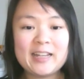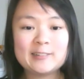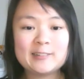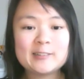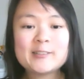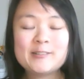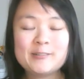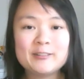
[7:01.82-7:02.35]
and it
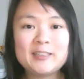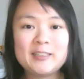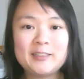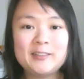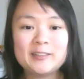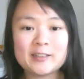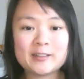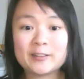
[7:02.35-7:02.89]
looks really
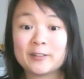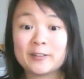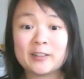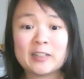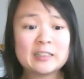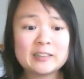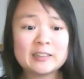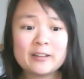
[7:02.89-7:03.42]
good on her.
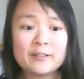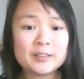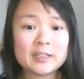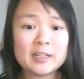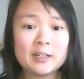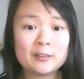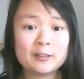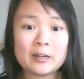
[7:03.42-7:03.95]
And I love the
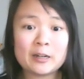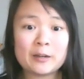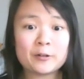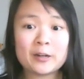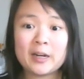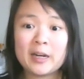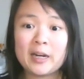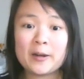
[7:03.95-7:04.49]
color of
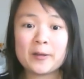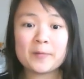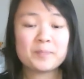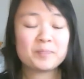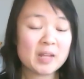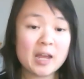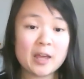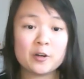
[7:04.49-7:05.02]
her hair.
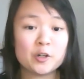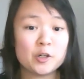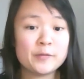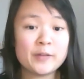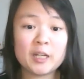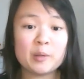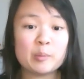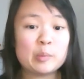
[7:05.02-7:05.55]
I don't know if
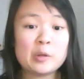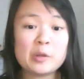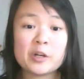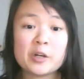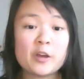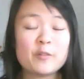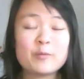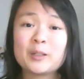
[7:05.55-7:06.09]
I can pull it
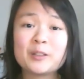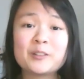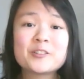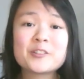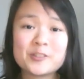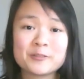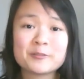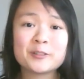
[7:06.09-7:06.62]
off, but it
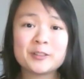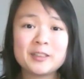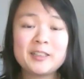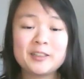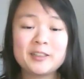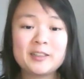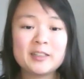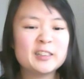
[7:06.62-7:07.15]
looks really
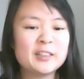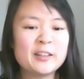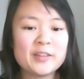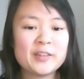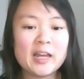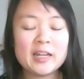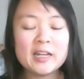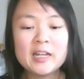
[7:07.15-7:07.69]
good. I love
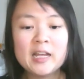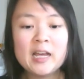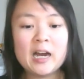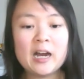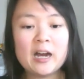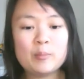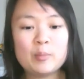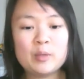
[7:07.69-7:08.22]
that.
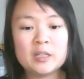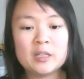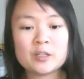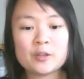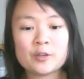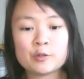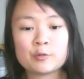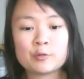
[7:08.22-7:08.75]
And this
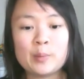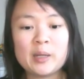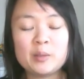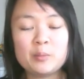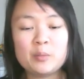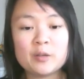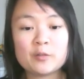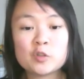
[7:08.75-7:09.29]
also
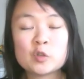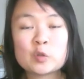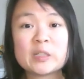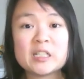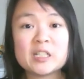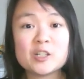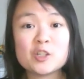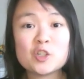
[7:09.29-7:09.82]
reminded me of Sword
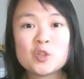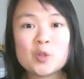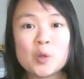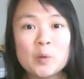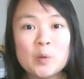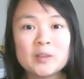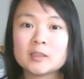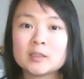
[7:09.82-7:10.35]
in the
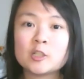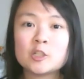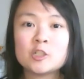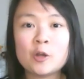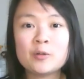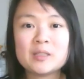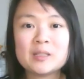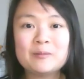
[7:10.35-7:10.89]
Stone, like the
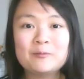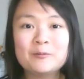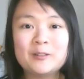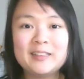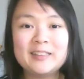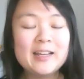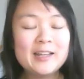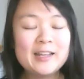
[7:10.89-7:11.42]
chosen
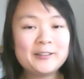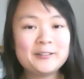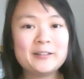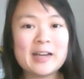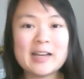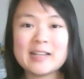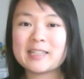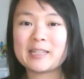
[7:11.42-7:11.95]
one who
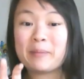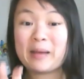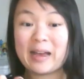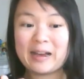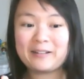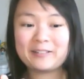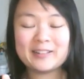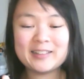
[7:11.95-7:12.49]
has the
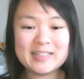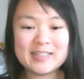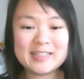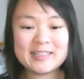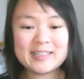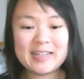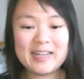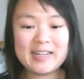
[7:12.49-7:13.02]
power in
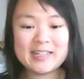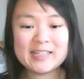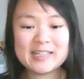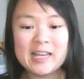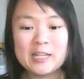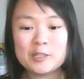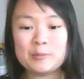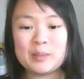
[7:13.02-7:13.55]
this case
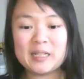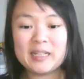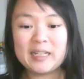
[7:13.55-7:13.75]
to be